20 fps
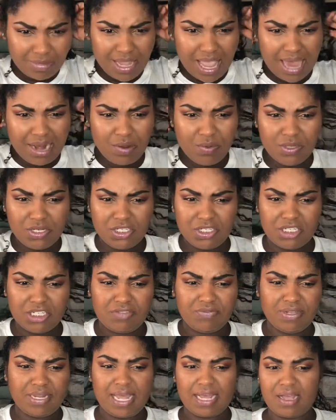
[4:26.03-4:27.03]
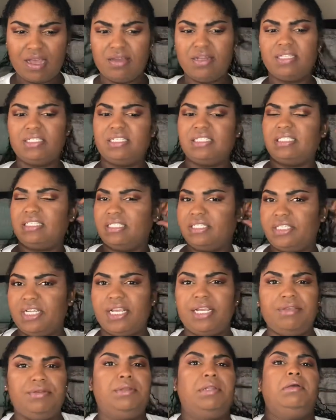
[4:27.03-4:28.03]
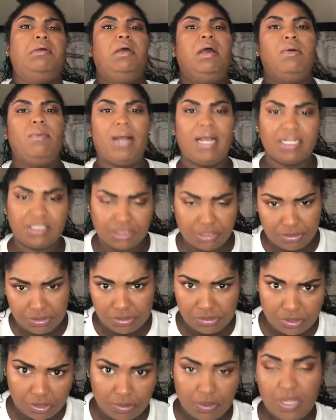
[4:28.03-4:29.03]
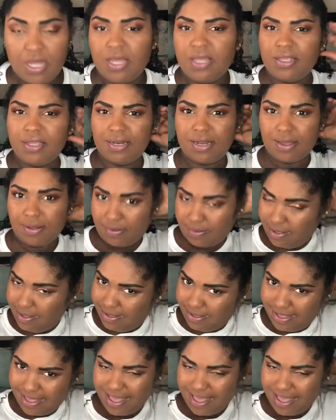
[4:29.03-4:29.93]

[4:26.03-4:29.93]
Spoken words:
I don't want you to just feel like, oh, this is just this chick, you know, I watch on YouTube, you know,